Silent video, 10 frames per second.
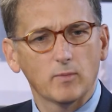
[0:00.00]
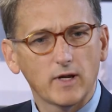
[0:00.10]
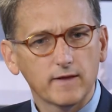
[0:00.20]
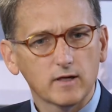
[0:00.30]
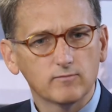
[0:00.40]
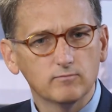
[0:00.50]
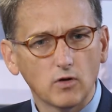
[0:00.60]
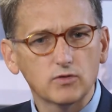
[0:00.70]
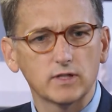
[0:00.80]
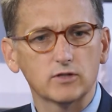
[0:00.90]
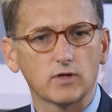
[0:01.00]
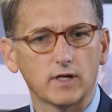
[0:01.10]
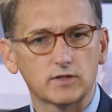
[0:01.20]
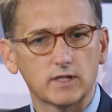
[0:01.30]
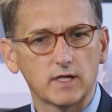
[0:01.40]
I think of most
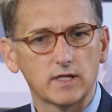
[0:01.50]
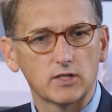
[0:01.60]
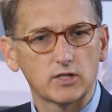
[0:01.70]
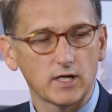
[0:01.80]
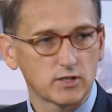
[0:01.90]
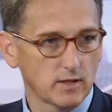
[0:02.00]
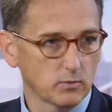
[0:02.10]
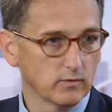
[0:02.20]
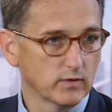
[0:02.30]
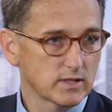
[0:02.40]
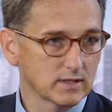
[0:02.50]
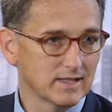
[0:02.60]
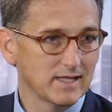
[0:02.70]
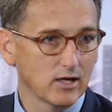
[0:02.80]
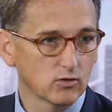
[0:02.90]
interest is a sector that we've recently
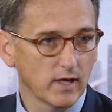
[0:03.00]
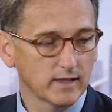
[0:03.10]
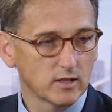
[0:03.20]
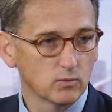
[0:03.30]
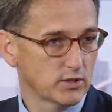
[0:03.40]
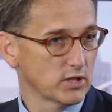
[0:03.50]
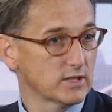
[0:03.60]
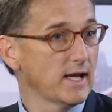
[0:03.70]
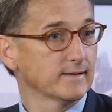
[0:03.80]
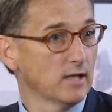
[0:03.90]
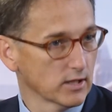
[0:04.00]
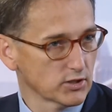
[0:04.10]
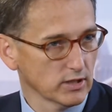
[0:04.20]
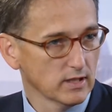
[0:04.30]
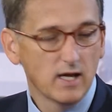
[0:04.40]
downgraded, which is
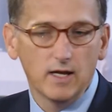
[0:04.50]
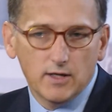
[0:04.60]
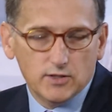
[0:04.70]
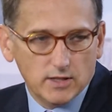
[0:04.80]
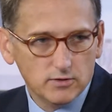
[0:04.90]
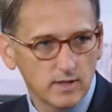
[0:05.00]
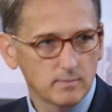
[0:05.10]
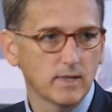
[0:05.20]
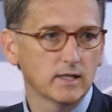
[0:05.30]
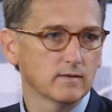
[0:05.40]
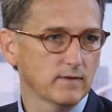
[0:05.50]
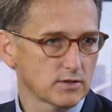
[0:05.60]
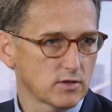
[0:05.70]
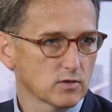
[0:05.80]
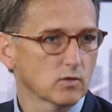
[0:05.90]
technology, a sector that many
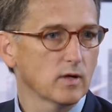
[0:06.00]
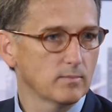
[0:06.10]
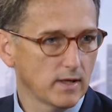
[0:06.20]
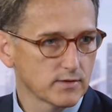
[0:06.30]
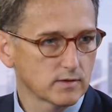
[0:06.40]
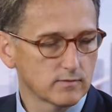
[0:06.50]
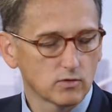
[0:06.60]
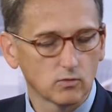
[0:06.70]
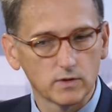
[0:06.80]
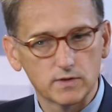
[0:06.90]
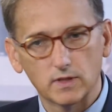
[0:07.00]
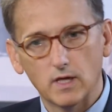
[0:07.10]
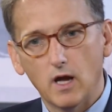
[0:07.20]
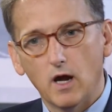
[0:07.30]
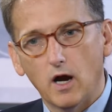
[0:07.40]
investors are quite positive towards.
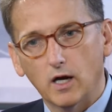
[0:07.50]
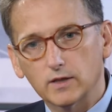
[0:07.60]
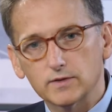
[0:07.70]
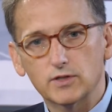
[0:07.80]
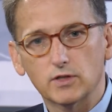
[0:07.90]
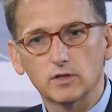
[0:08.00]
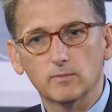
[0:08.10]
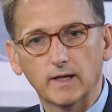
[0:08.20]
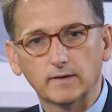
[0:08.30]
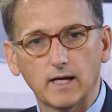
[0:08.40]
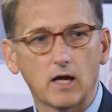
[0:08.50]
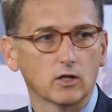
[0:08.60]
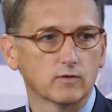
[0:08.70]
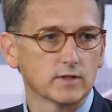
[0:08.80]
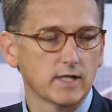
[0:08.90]
Our concern about the
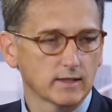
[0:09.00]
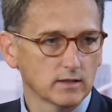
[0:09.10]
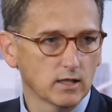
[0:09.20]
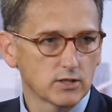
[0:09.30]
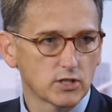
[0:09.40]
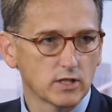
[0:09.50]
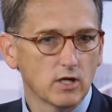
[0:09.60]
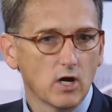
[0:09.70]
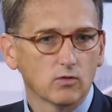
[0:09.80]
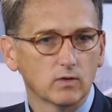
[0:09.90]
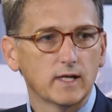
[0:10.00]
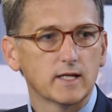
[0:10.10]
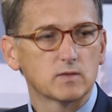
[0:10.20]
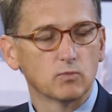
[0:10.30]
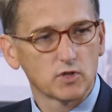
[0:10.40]
outlook for technology
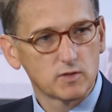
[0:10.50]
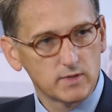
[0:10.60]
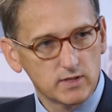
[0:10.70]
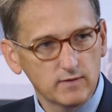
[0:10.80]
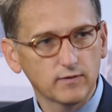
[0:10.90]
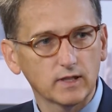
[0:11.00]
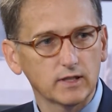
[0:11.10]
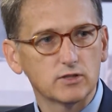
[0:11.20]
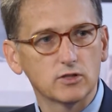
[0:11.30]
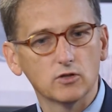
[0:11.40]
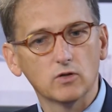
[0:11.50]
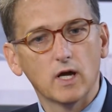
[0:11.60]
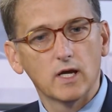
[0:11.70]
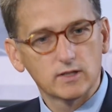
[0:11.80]
relates more specifically to some